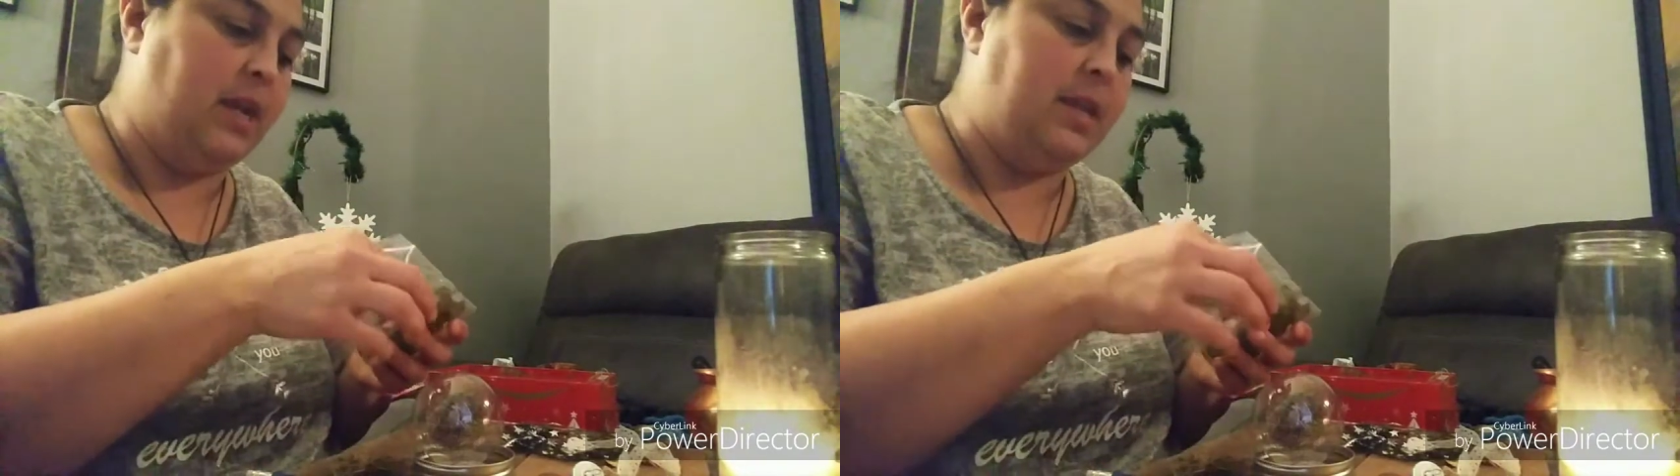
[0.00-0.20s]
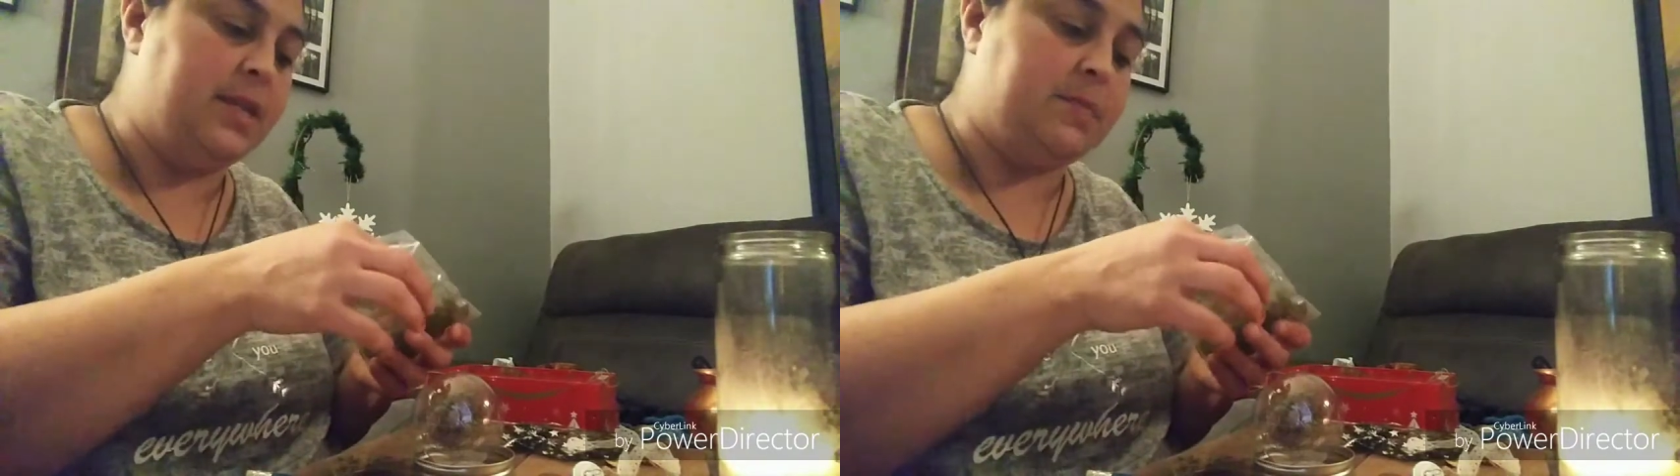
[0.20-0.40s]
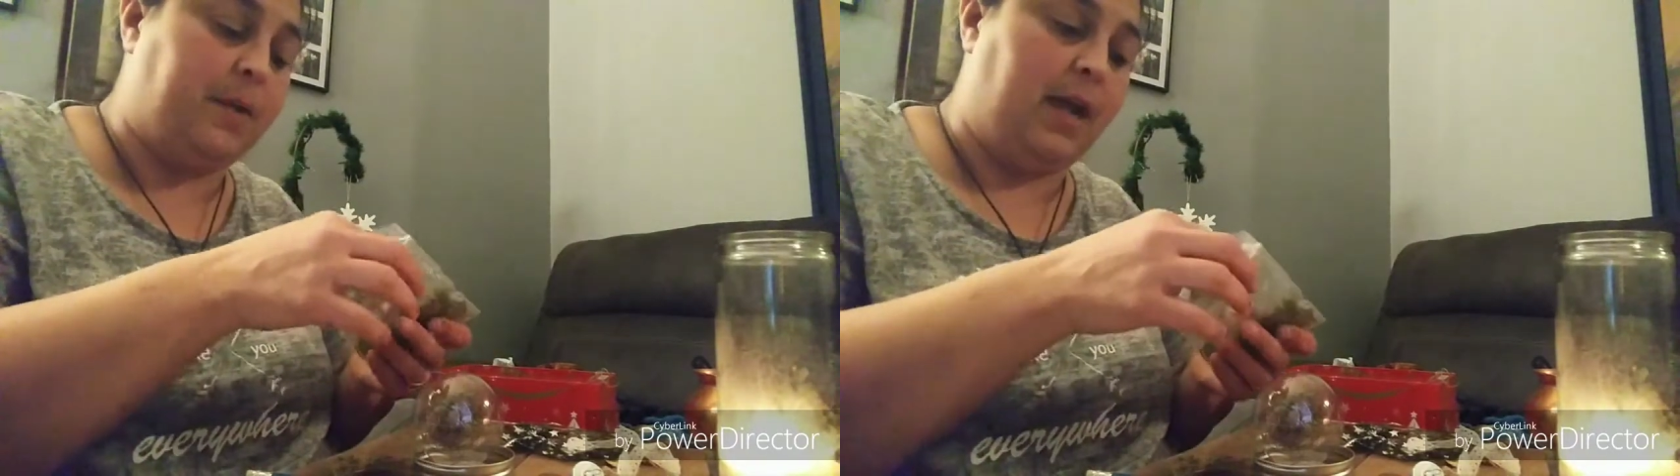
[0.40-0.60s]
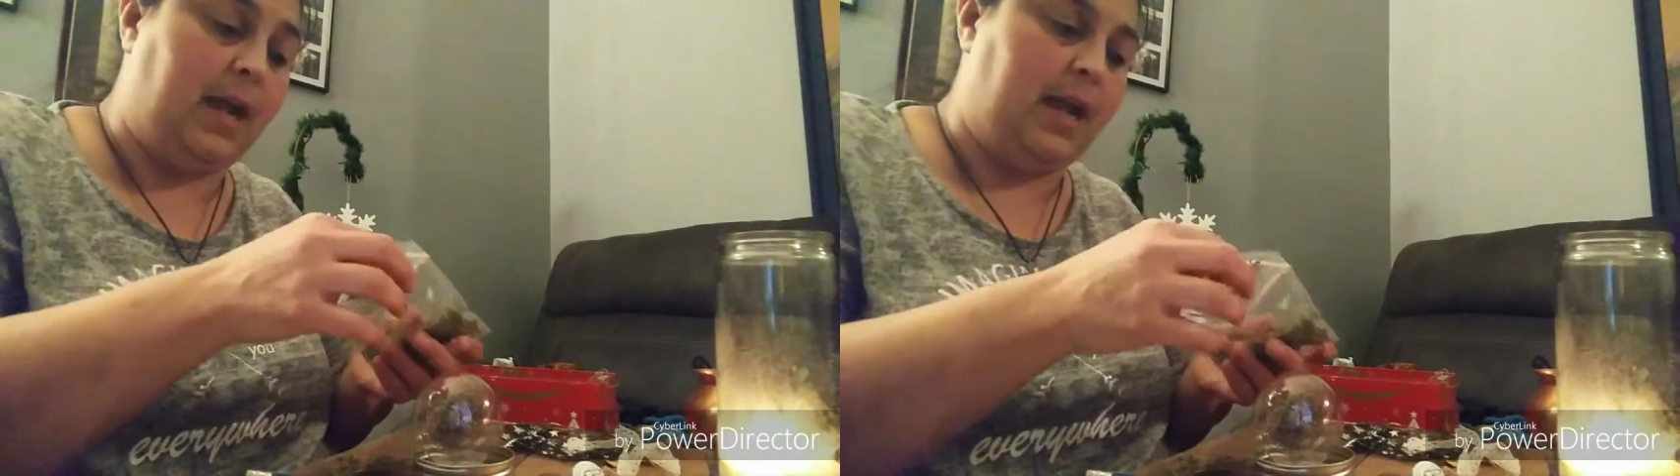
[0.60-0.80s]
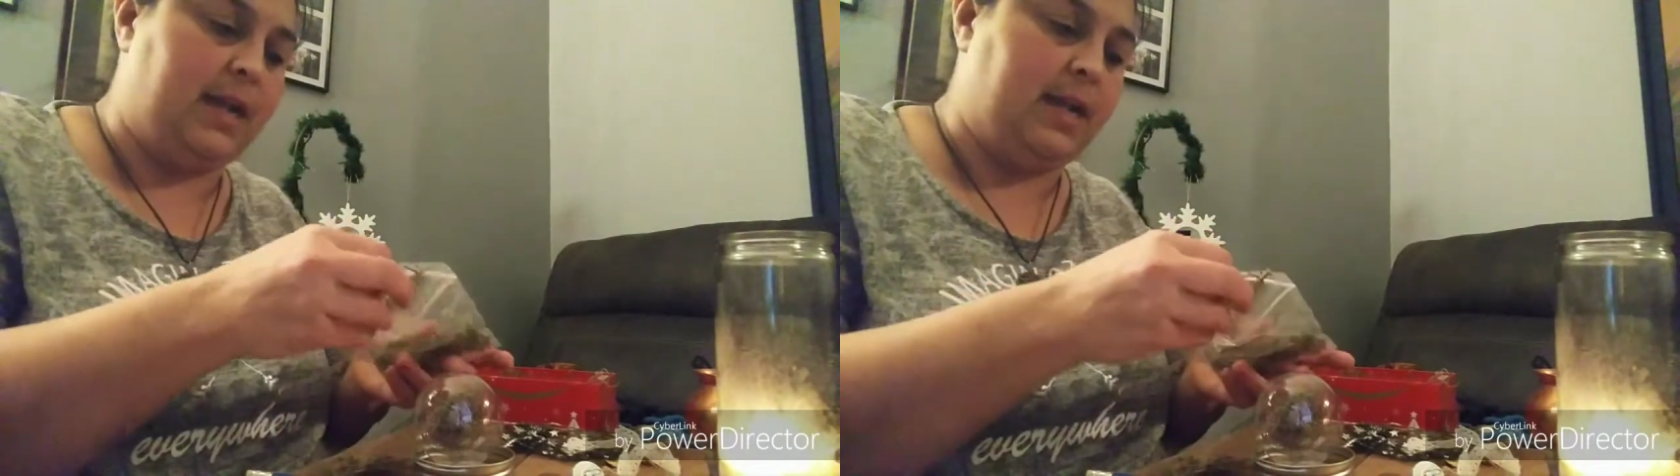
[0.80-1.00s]
and this
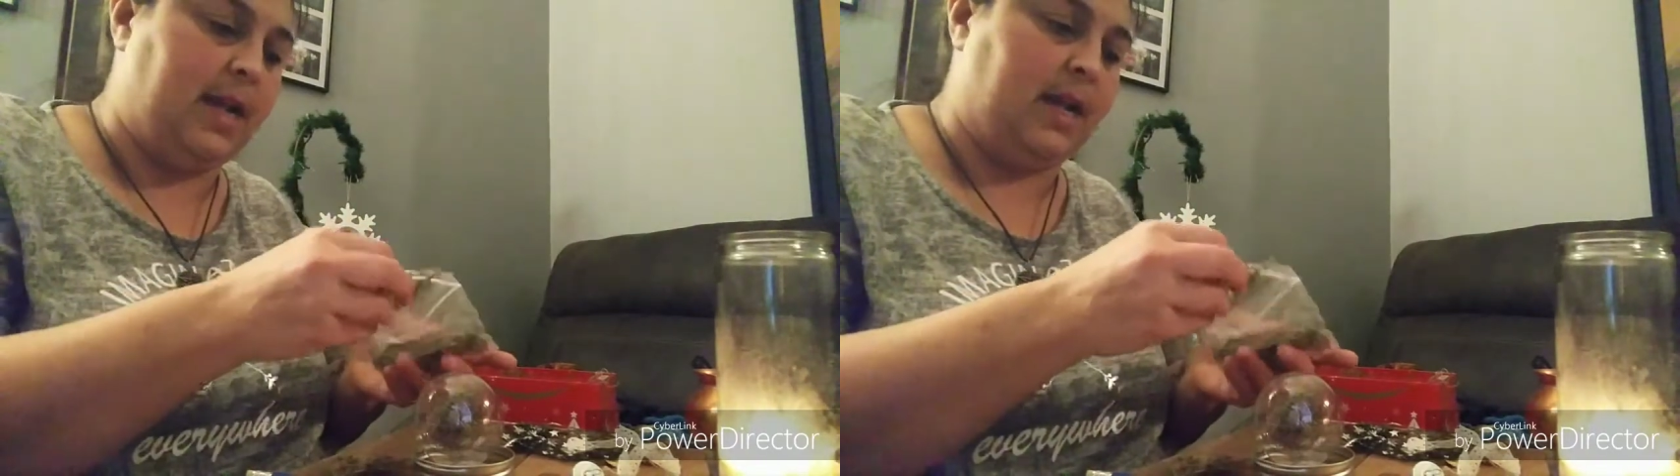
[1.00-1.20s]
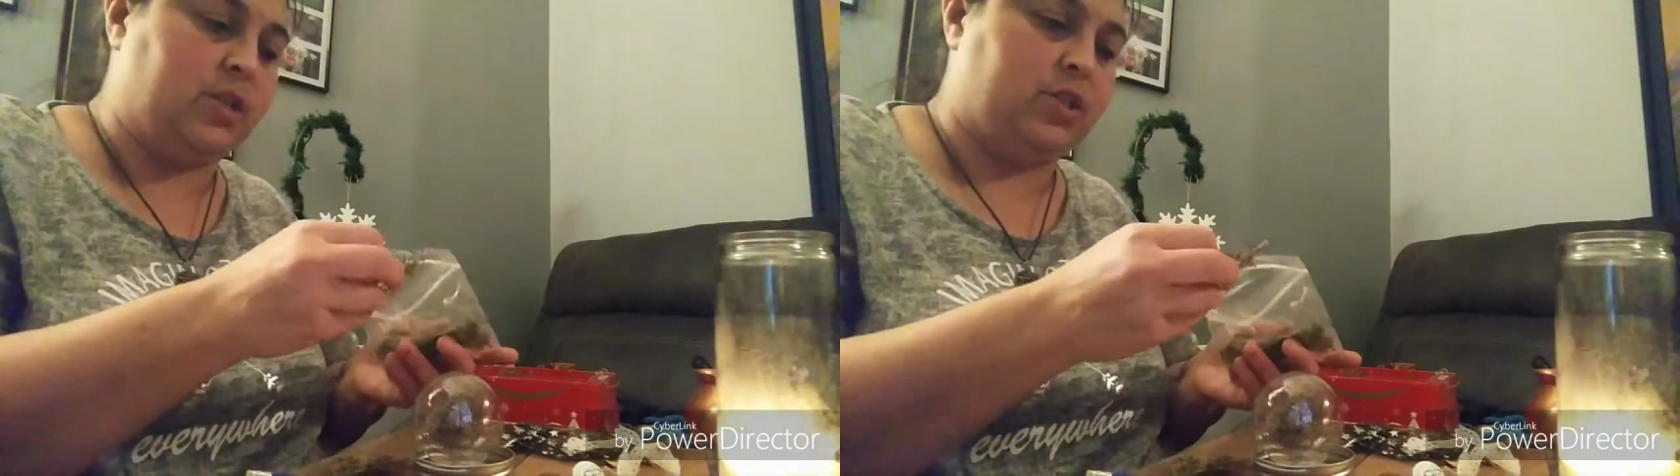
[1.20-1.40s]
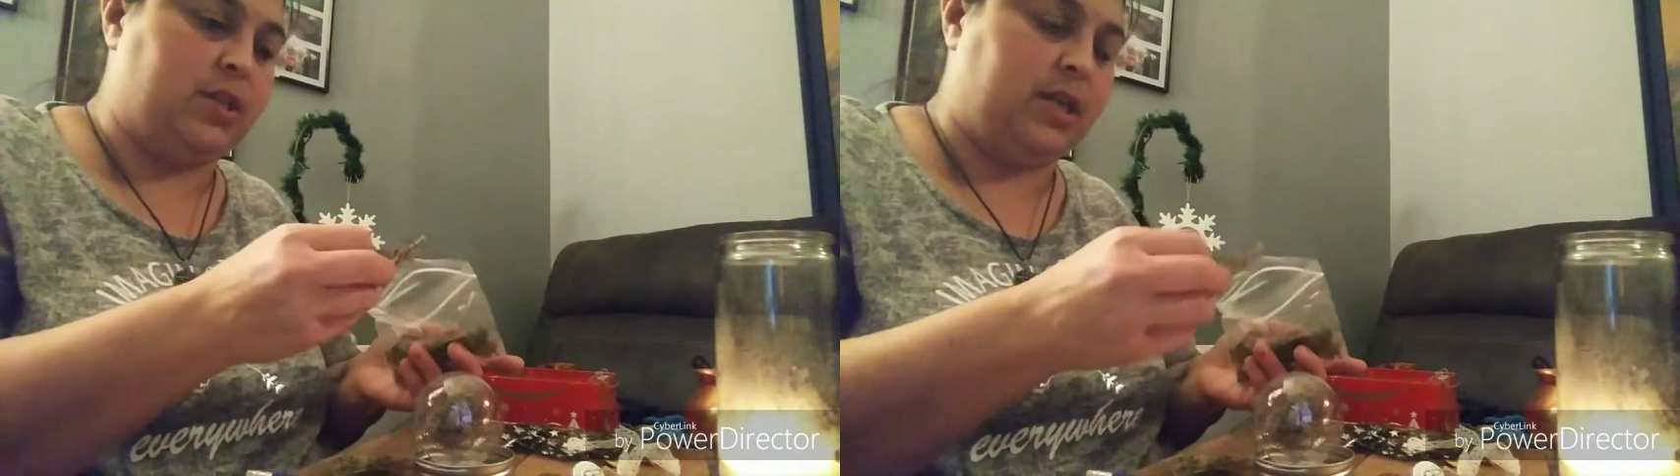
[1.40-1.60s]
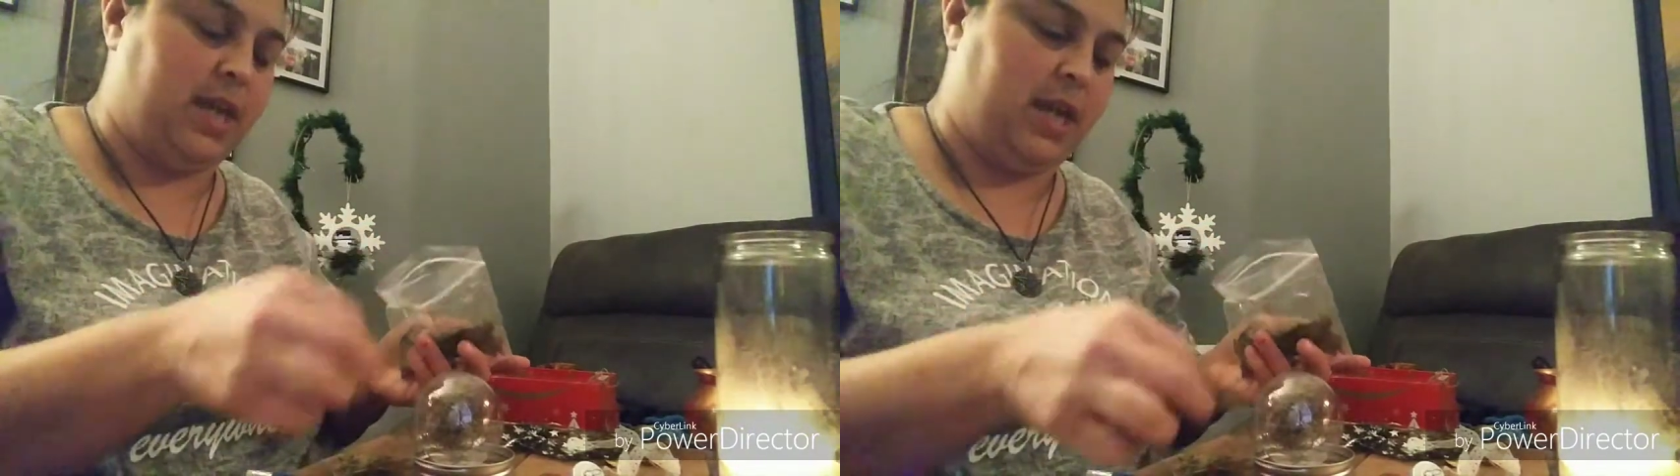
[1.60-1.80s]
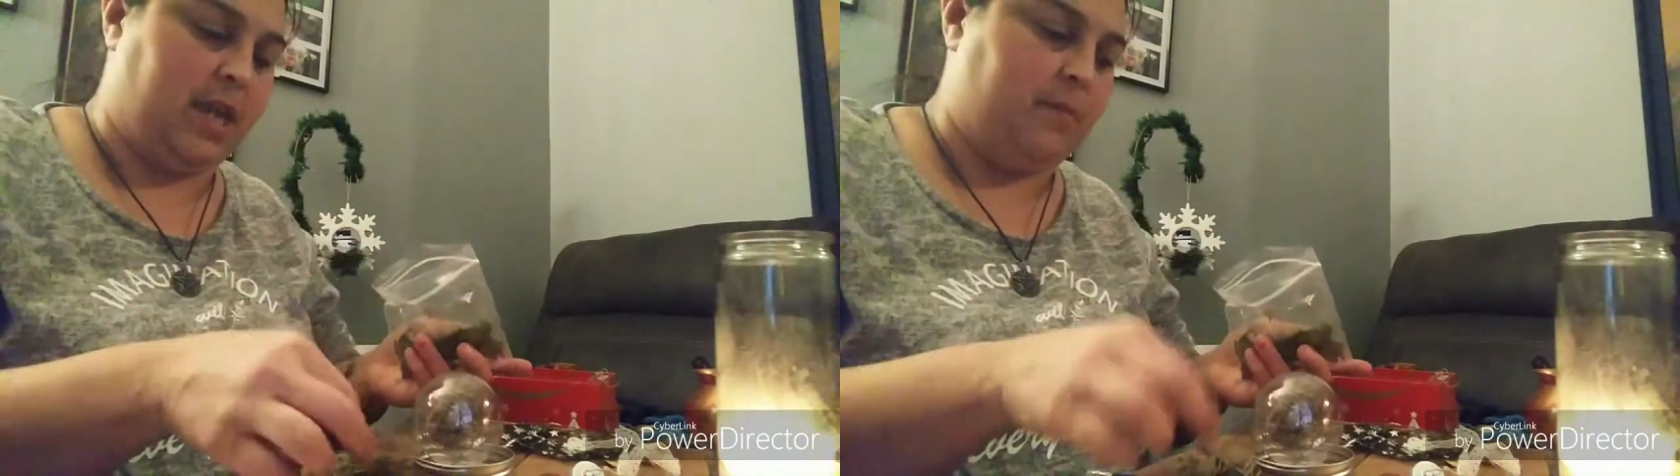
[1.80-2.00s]
pine actually
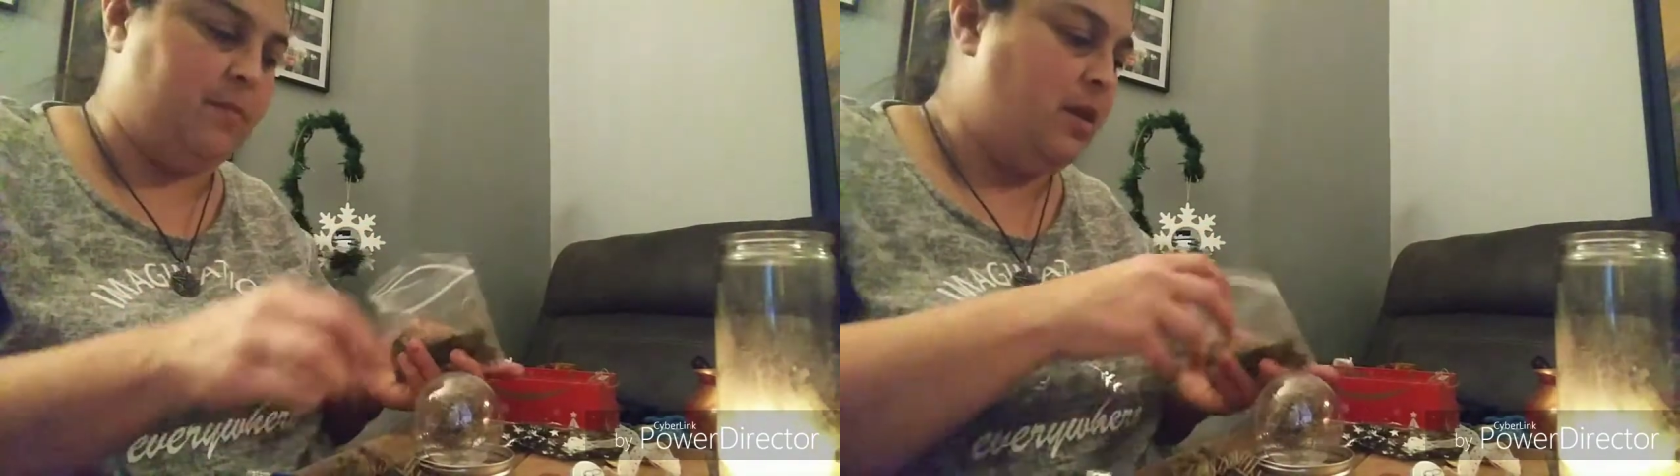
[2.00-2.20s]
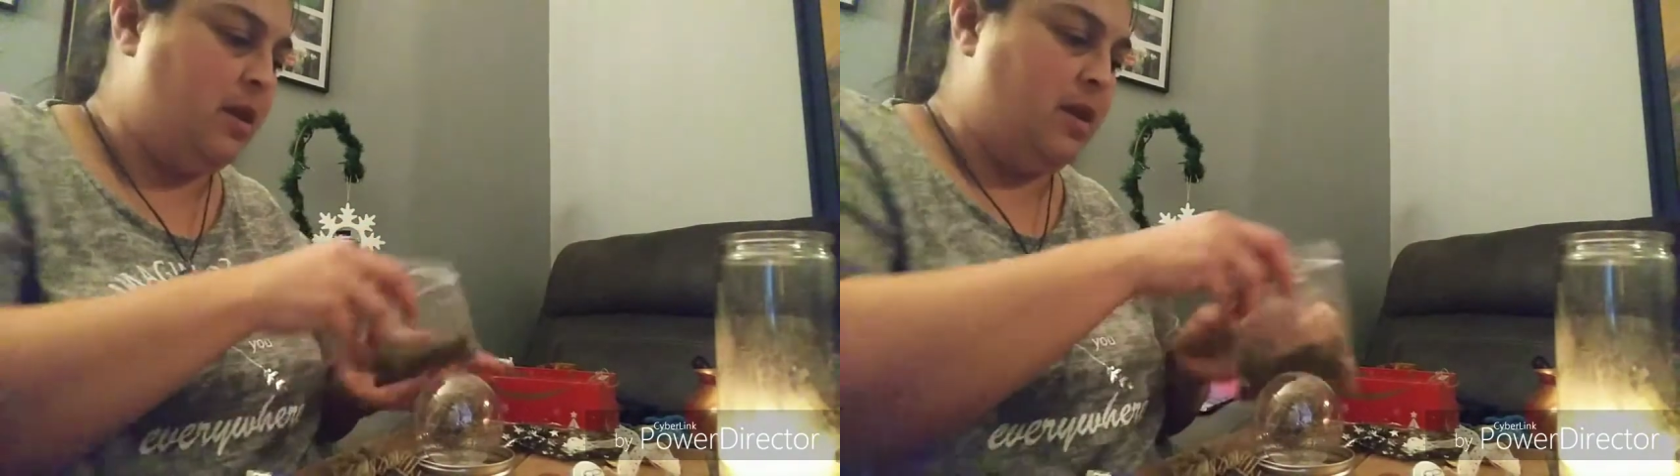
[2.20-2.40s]
came